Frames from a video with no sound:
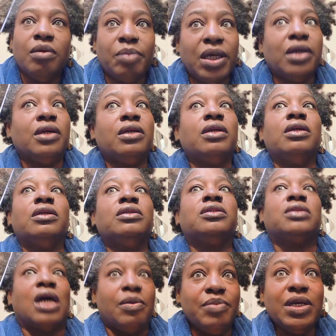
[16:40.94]
but
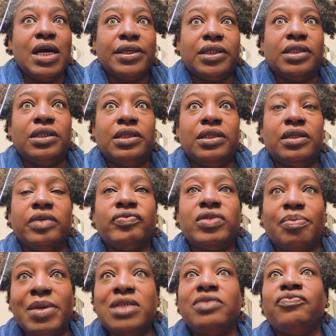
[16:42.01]
some got to give,
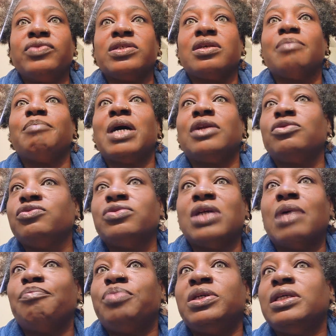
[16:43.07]
especially for somebody who's
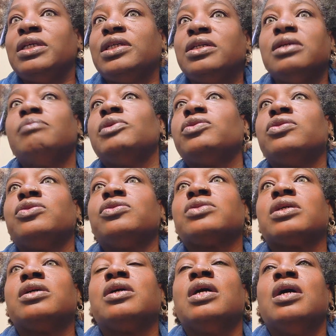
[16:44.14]
not putting
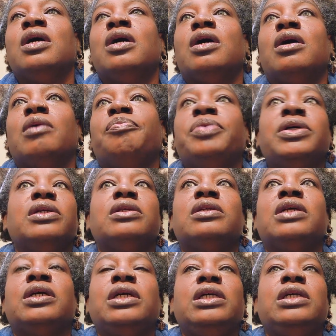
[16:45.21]
chemicals or
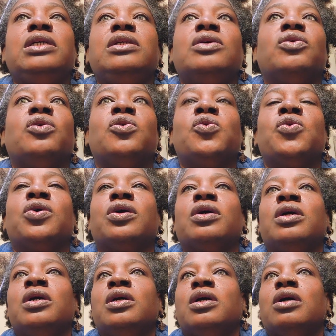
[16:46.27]
putting heat or
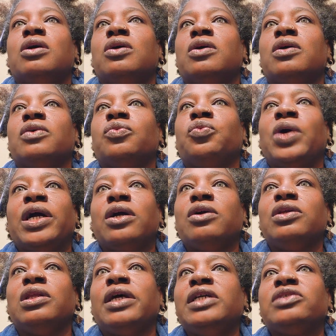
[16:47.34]

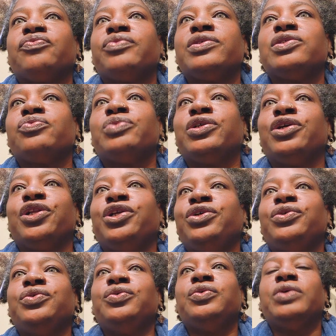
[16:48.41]
wearing lace fronts with
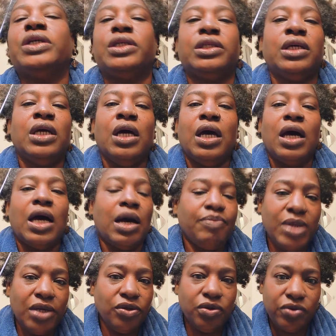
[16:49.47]
glue, and I'm
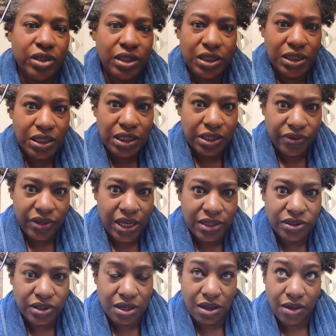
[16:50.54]
not doing any of
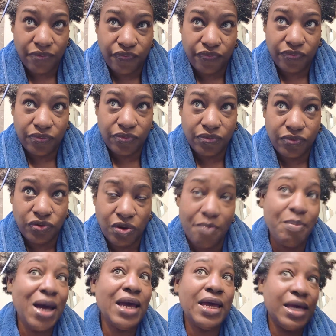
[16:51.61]
that stuff. So
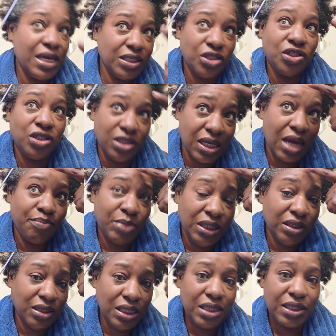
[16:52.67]
my edges should not be
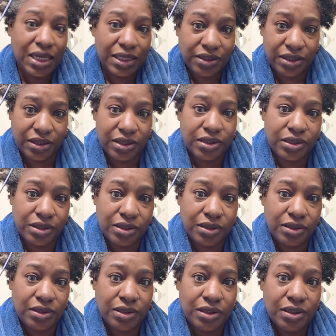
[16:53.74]
looking like
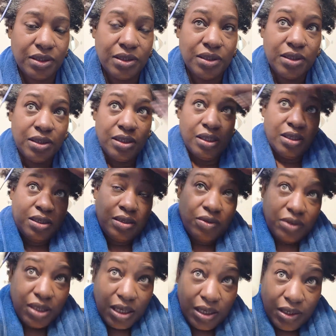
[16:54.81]
this.
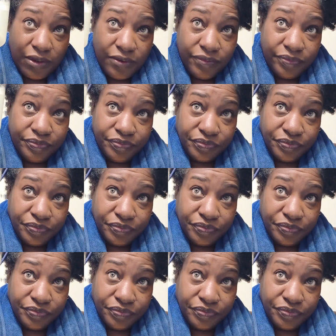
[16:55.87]
Okay.